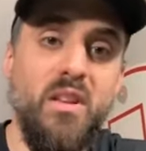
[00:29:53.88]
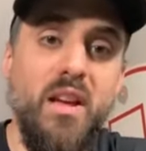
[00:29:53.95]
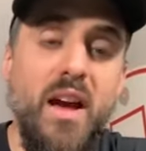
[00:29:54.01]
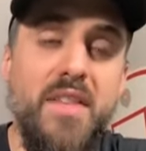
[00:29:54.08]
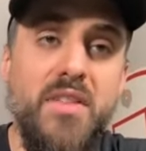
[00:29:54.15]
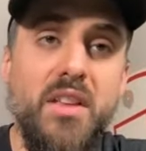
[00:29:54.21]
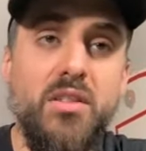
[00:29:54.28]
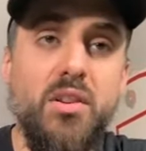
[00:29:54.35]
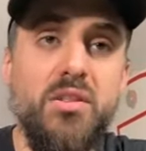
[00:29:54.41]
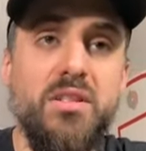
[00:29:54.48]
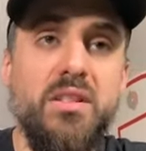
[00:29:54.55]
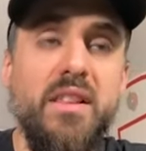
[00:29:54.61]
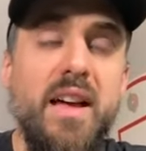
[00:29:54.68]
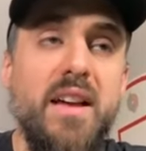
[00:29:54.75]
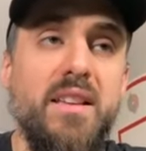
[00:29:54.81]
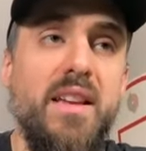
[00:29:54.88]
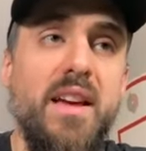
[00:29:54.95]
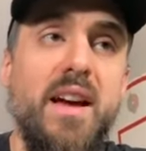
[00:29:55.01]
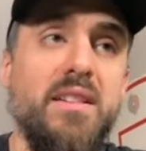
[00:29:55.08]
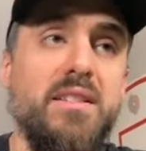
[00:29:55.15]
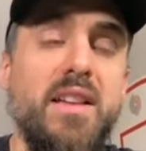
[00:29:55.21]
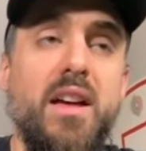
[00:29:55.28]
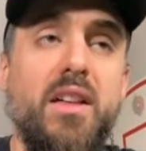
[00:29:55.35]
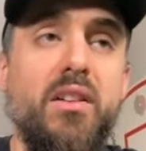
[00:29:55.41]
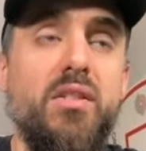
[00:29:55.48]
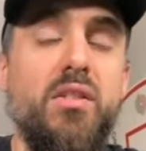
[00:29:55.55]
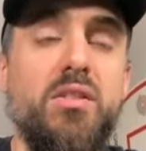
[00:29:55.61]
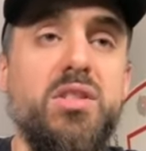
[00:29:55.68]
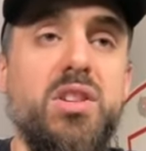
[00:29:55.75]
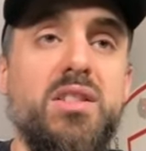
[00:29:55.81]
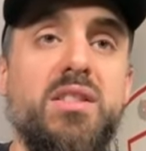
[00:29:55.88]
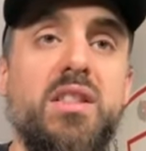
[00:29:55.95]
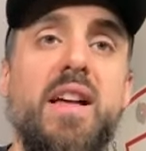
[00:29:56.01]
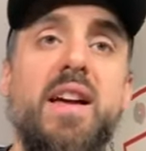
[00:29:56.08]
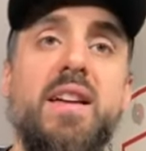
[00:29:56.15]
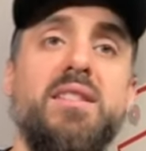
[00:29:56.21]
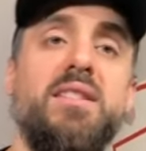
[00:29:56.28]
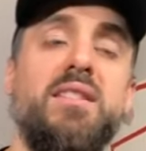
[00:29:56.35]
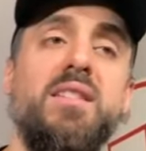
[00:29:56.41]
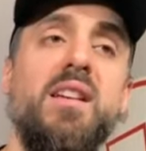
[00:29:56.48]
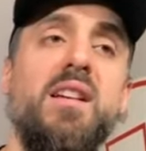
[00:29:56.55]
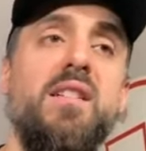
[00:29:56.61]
I think there's less. Yeah, exactly. There's just less